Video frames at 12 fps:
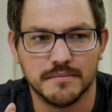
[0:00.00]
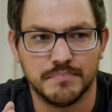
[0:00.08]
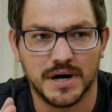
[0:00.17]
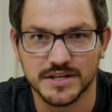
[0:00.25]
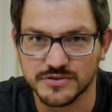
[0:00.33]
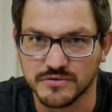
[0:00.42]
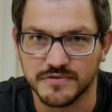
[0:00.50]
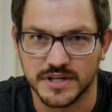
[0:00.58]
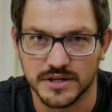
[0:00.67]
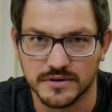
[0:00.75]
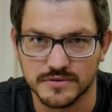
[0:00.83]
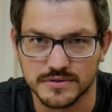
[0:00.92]
puzzle
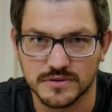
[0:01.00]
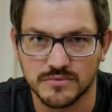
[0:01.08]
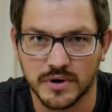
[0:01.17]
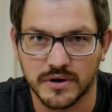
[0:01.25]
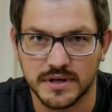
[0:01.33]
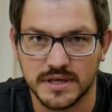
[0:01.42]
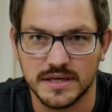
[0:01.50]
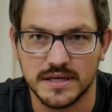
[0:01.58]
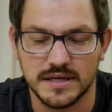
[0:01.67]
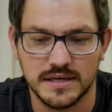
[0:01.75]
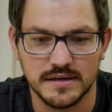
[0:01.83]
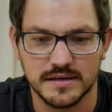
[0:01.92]
videos where
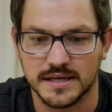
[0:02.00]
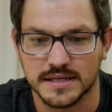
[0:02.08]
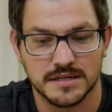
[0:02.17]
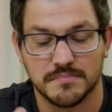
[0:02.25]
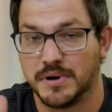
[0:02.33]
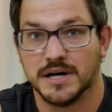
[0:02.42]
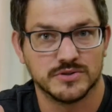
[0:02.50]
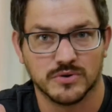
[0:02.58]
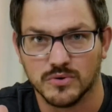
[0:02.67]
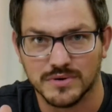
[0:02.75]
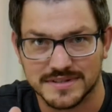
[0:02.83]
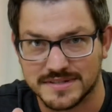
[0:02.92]
he gets a
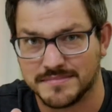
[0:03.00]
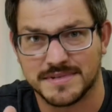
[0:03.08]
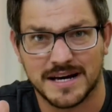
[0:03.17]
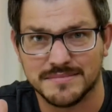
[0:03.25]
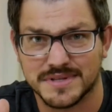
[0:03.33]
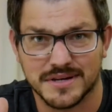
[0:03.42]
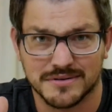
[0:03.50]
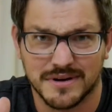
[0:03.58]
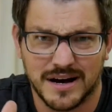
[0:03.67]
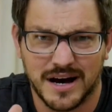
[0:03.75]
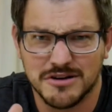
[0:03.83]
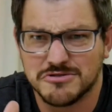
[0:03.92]
puzzle, and sometimes they're
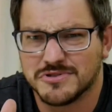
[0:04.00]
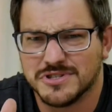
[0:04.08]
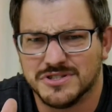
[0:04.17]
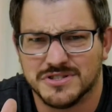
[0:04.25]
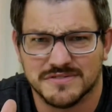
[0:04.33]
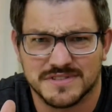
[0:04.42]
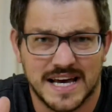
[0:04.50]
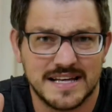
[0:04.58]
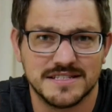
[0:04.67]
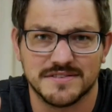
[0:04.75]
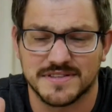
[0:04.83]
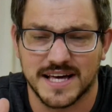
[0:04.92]
hundreds or
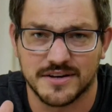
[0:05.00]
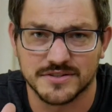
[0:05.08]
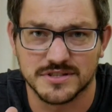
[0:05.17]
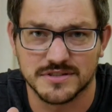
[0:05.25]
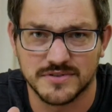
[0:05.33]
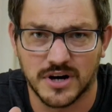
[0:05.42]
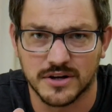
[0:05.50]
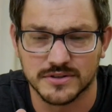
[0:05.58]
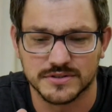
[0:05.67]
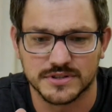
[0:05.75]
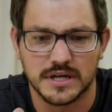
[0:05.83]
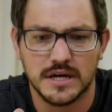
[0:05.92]
tens of thousands of
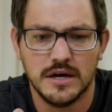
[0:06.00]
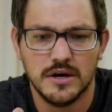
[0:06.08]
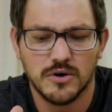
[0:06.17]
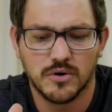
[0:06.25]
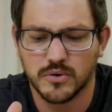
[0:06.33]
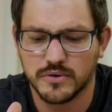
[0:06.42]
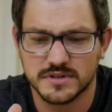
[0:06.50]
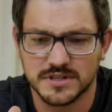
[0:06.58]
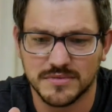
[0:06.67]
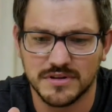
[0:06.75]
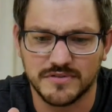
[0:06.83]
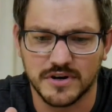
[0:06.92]
dollars, or there's
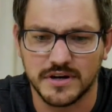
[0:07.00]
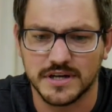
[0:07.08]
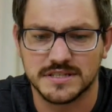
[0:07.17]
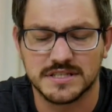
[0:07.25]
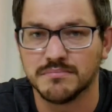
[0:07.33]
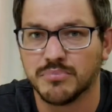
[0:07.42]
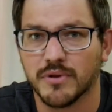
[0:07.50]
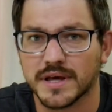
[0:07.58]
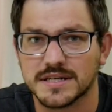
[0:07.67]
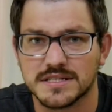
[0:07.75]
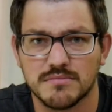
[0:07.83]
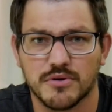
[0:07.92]
something very simple, like
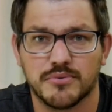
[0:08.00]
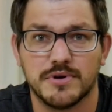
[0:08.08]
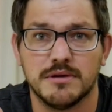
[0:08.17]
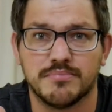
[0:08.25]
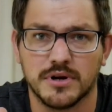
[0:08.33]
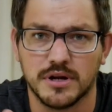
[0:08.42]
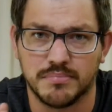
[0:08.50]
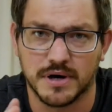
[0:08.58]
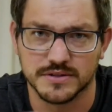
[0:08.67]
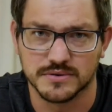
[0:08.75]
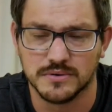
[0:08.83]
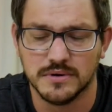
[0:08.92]
a simple 3D printed
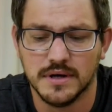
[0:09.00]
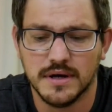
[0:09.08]
puzzle,